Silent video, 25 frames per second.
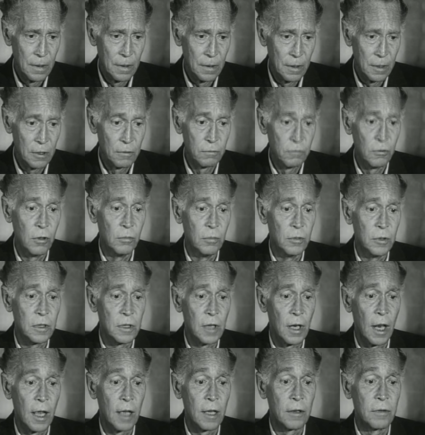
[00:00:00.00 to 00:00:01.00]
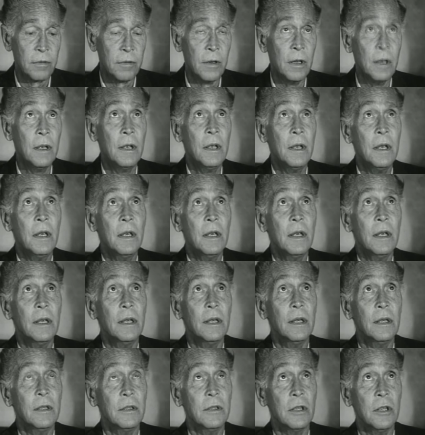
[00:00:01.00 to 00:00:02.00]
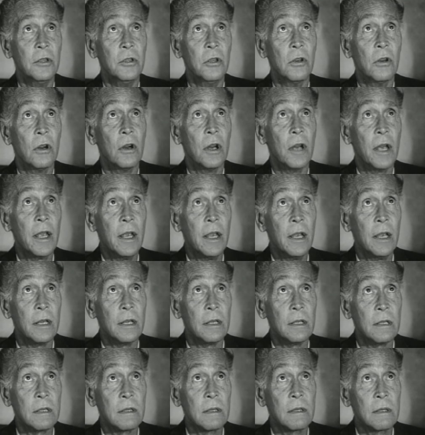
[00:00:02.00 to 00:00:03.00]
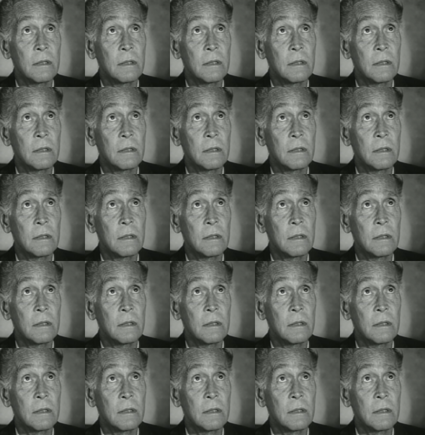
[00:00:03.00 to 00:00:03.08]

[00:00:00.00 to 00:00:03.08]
This woman's life is in your hands.